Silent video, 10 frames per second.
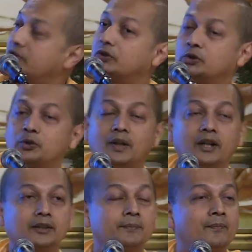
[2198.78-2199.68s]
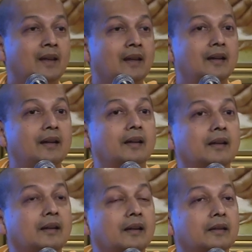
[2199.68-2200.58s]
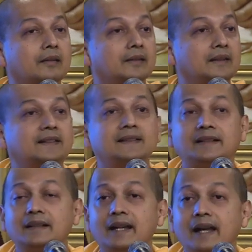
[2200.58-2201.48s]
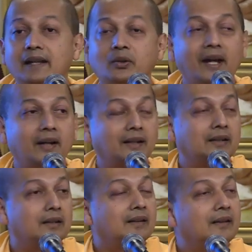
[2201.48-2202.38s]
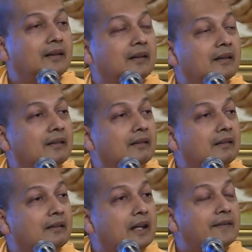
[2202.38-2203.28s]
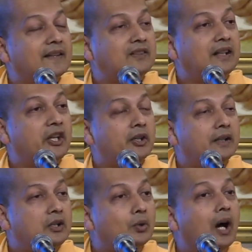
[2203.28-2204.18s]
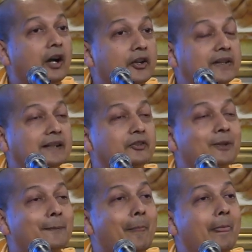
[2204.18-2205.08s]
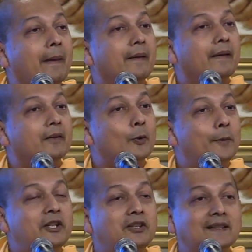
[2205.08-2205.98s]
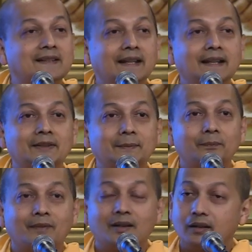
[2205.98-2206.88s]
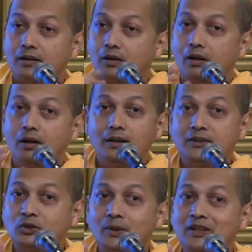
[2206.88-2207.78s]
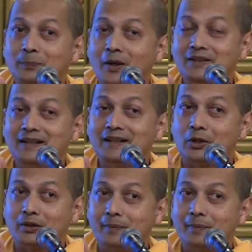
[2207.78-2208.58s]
Chatushpat. This is the inquiry, investigation into ourselves. Upanishad says, all it's doing is pointing it out.